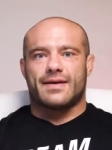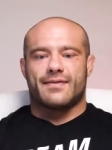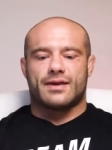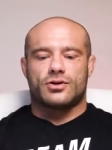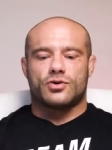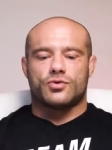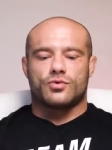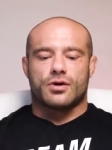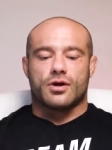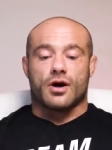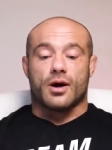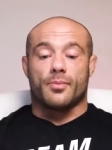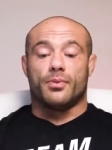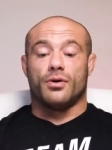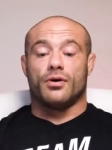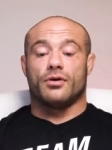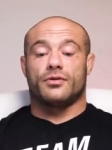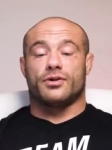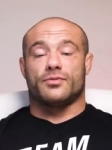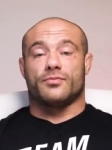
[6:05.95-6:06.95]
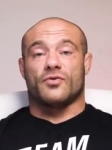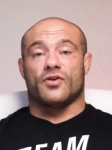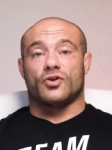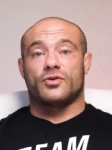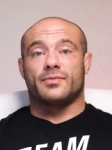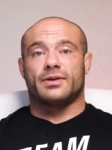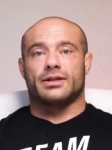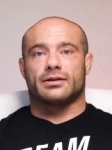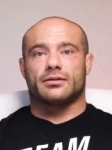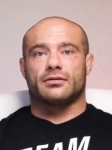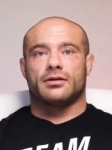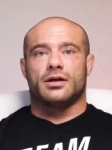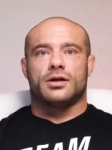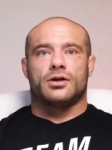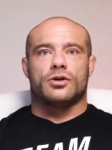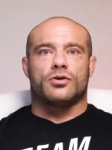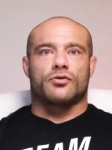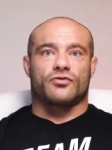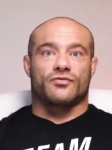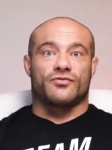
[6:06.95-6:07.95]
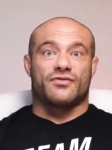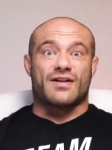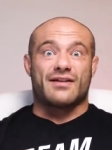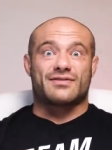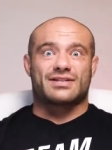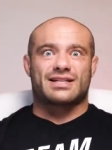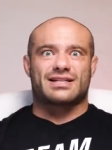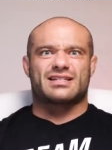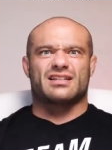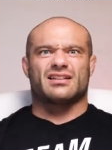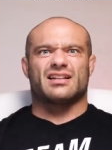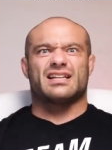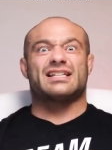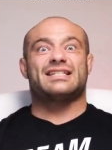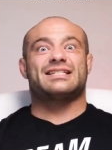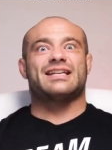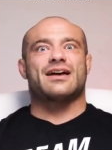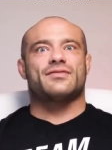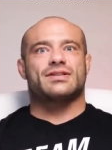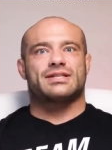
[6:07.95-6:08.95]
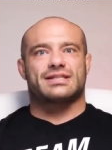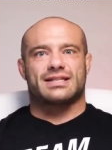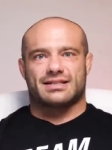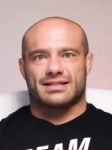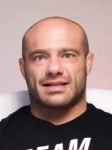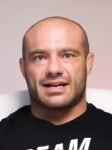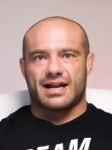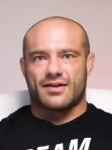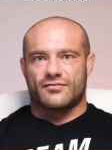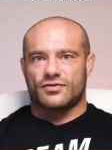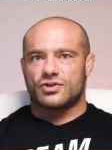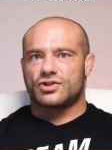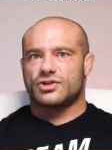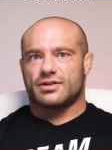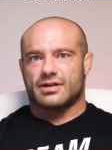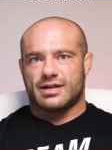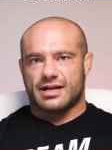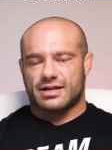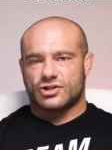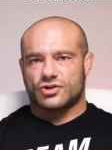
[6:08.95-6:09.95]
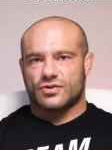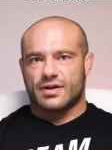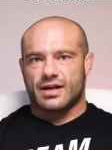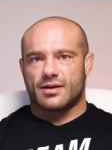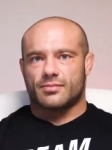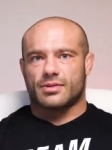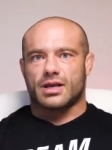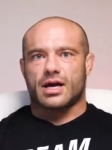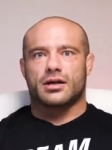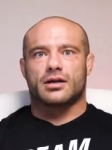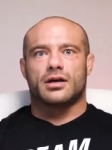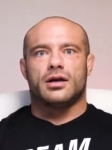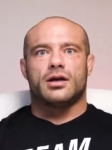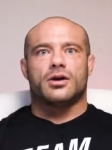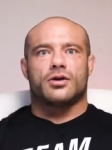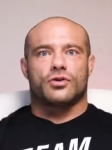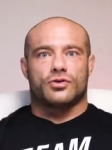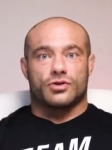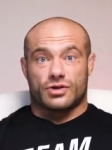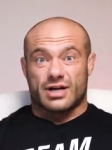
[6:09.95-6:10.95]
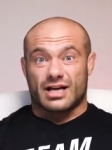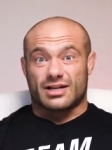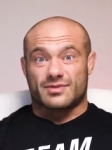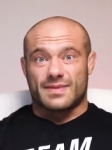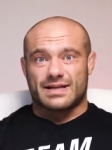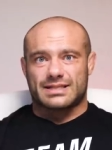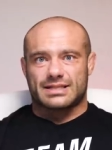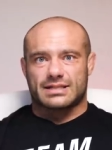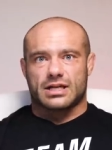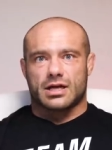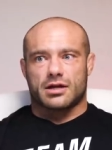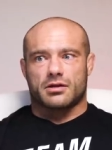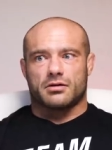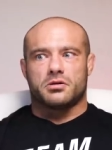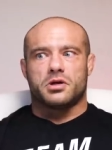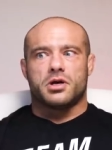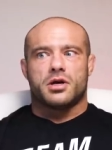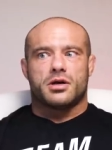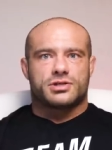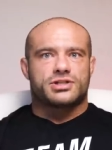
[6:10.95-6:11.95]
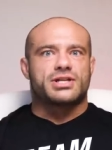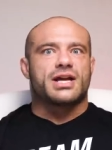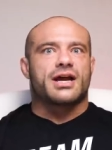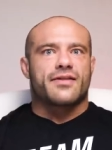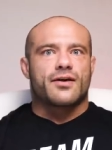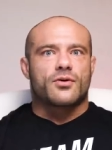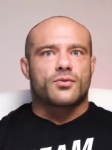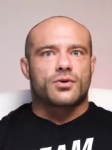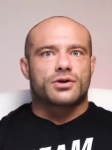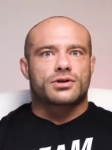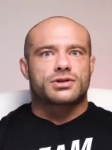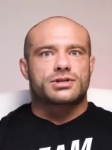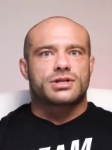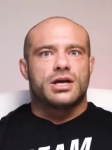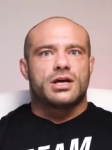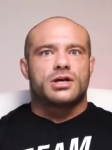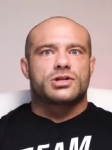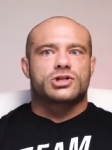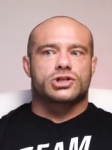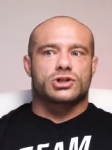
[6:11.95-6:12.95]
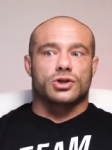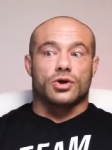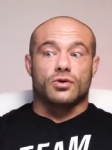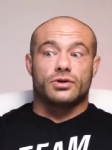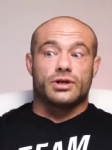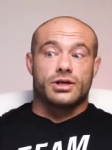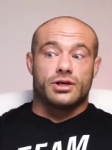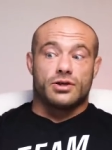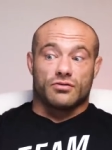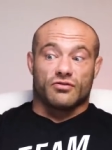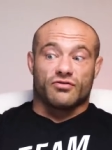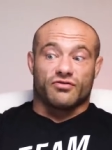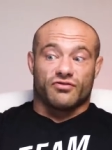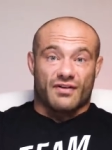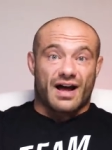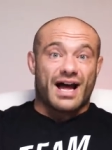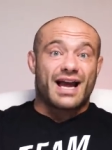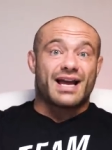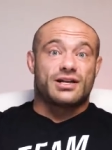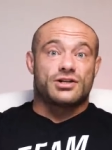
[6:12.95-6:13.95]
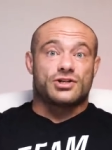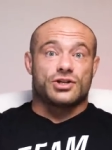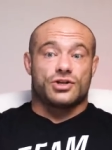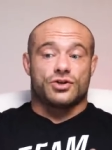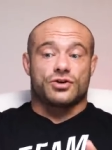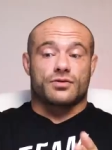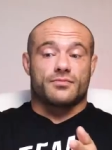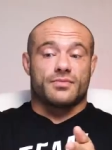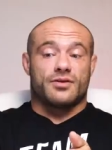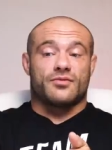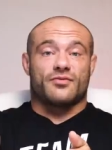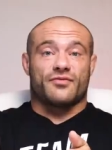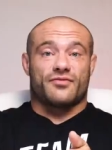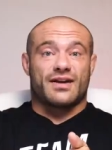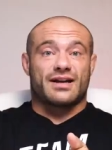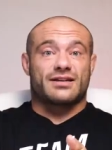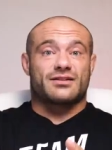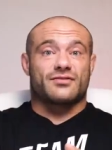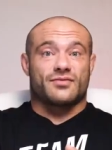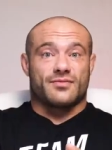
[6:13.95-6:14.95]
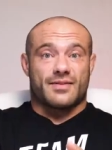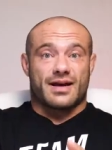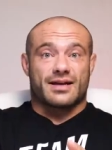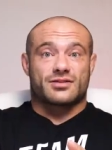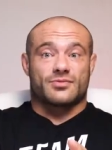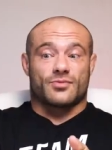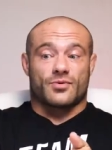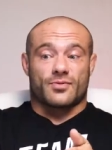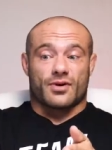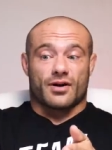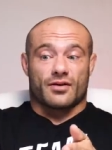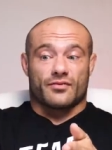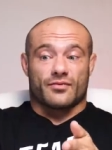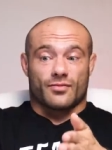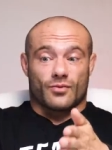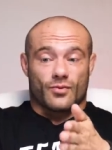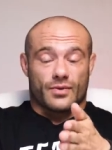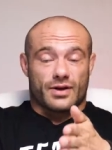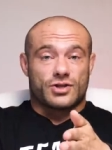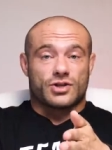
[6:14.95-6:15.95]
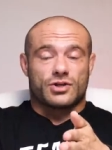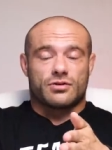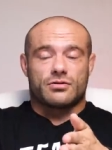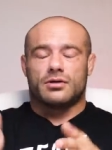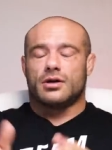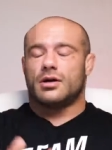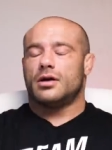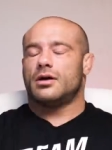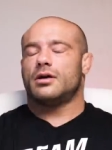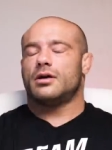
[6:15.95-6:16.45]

And then you up the volume a little, go from five sets to like seven sets on average in the next training block or next mesocycle. See how that works. Slowly, you'll find your minimum effective to maximum recoverable window.